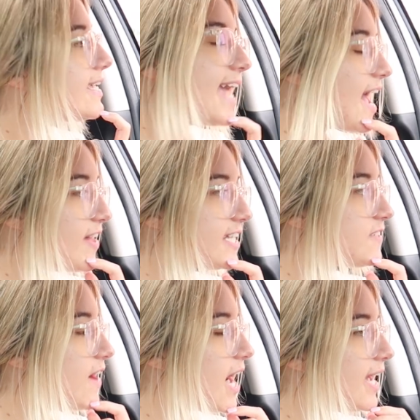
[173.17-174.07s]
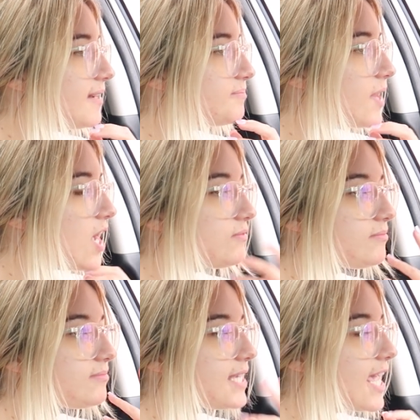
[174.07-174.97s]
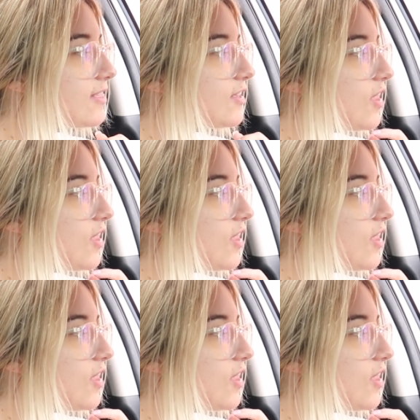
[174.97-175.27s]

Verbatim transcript: Yeah, that's fine. I'll take the